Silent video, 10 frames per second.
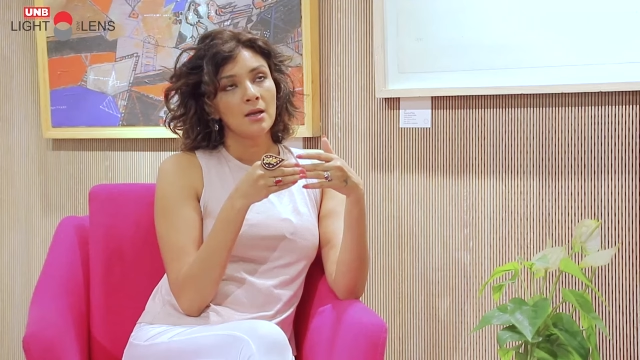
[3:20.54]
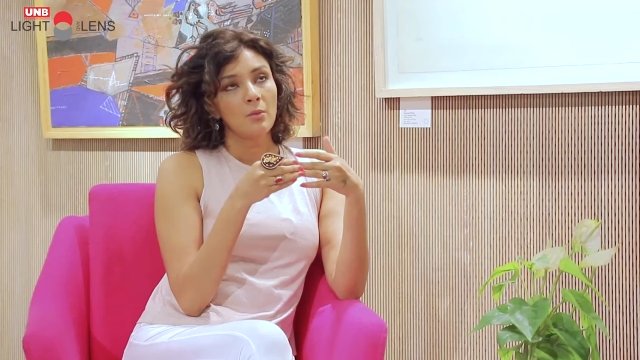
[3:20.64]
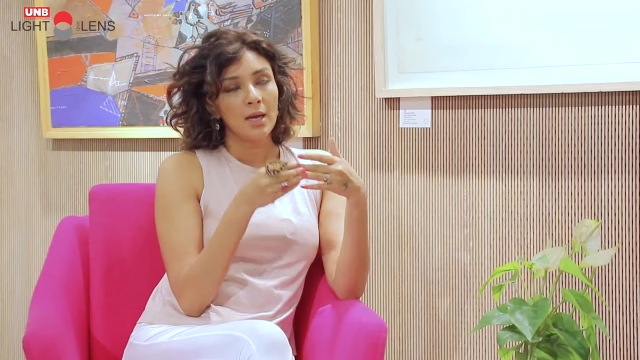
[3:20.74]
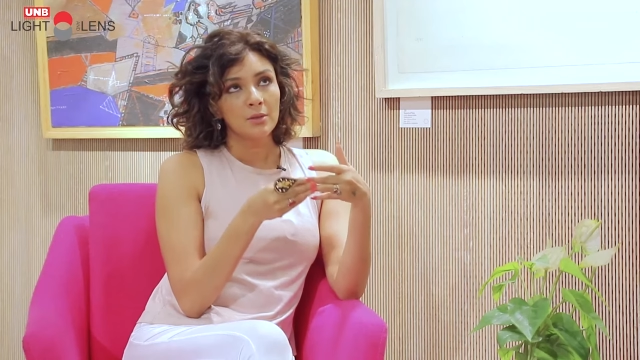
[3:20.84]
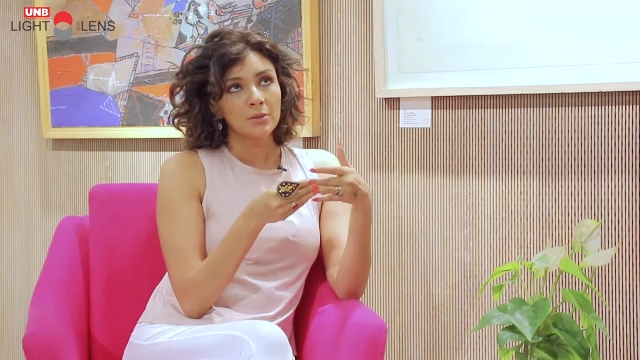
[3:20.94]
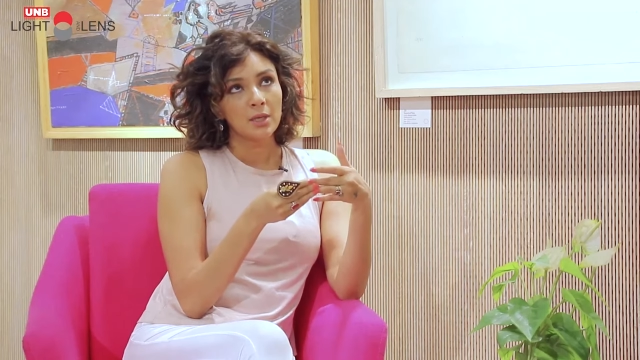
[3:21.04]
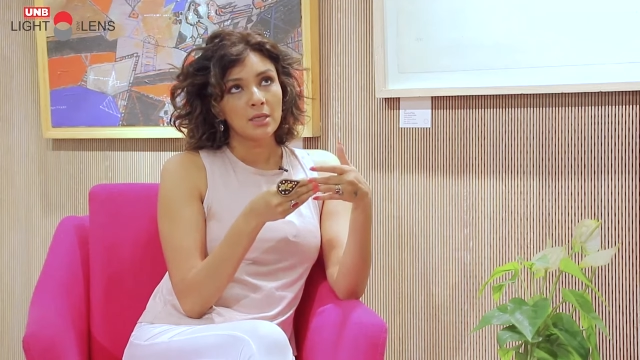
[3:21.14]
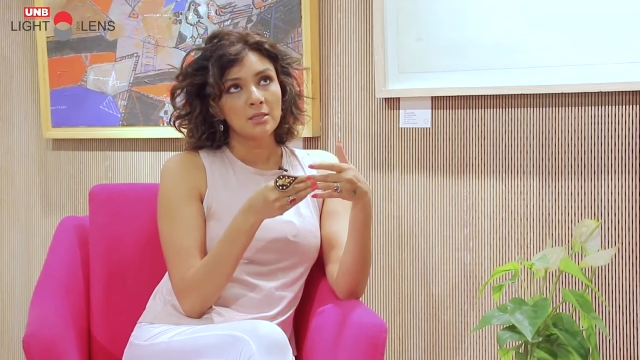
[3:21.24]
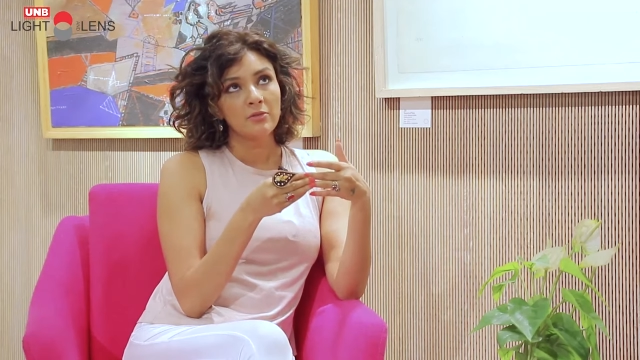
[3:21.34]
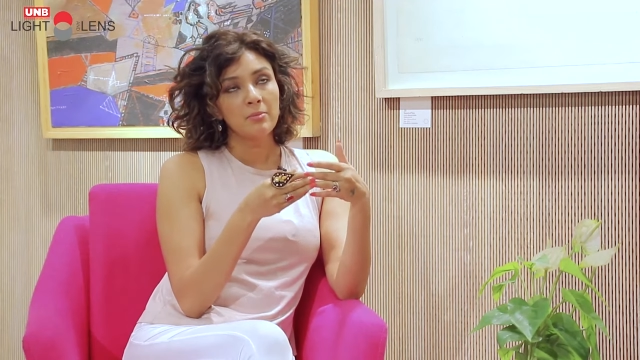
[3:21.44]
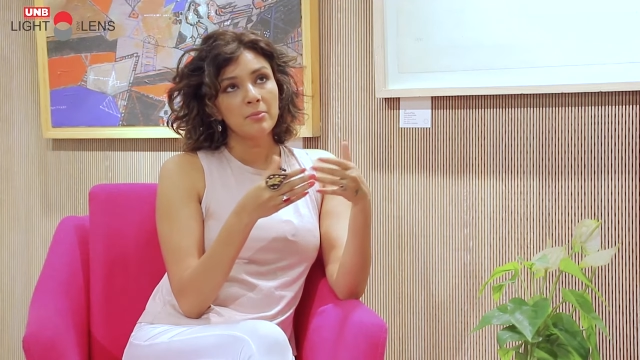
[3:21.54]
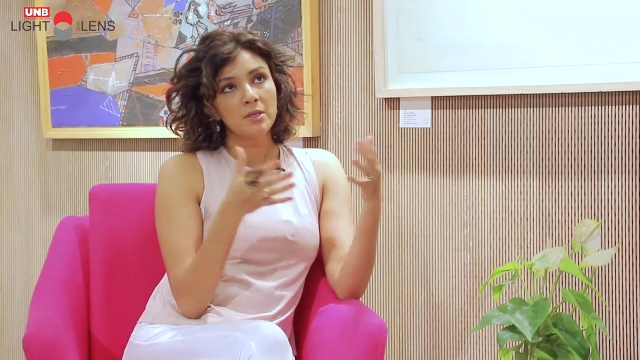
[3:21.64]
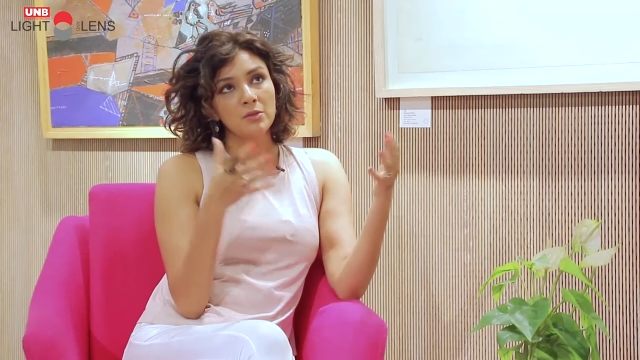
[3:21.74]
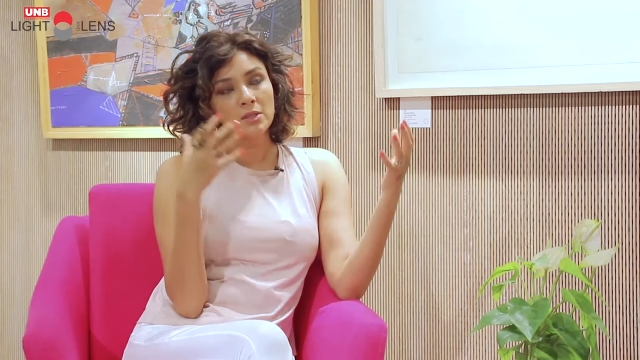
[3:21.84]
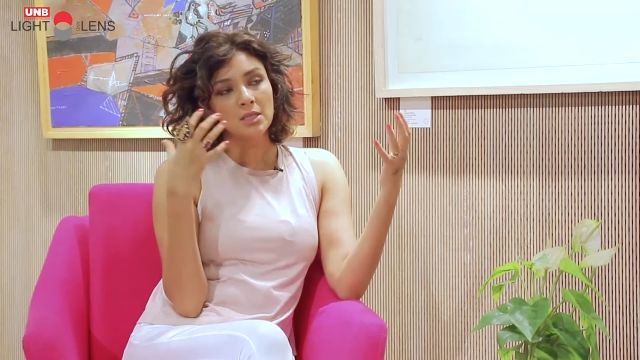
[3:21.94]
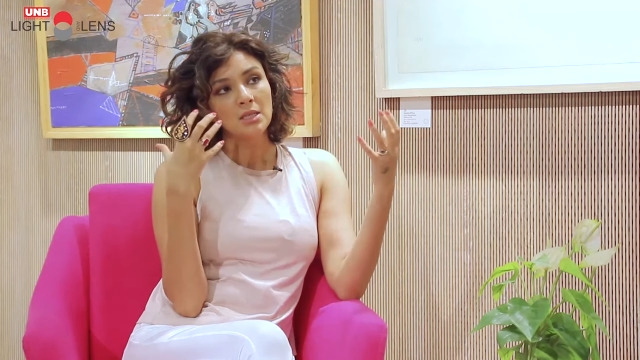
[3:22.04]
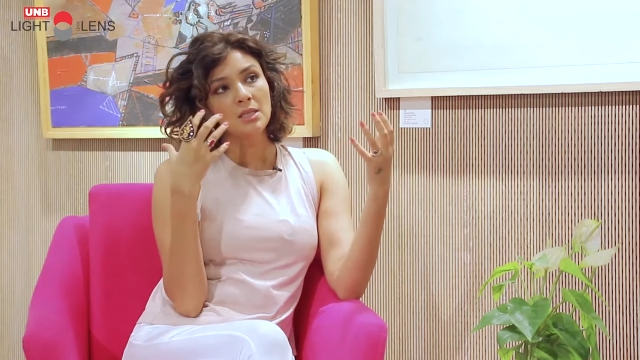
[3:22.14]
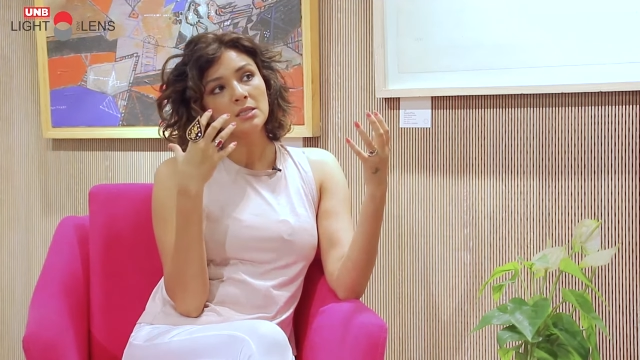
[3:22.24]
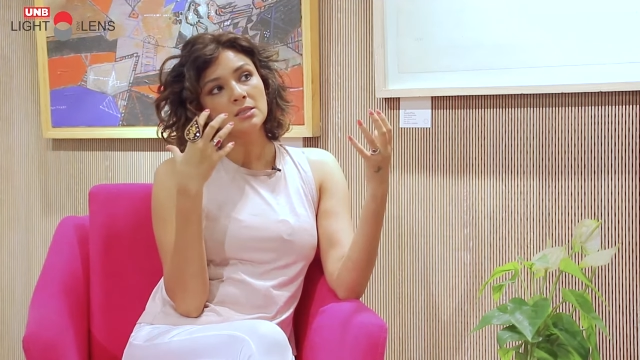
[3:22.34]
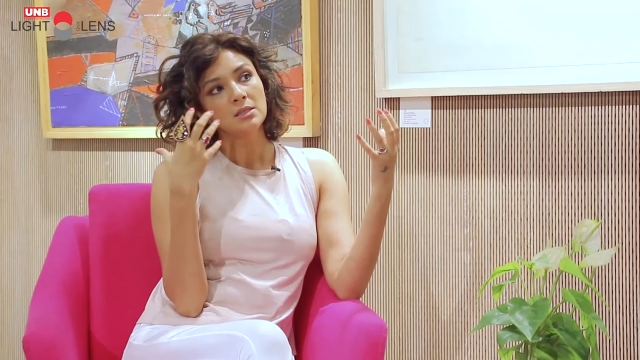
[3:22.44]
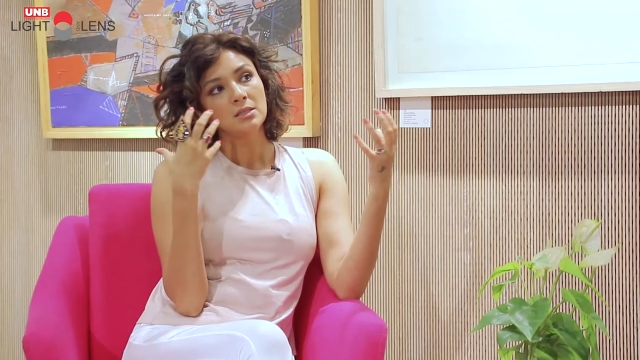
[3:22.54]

While I was working in development, you see these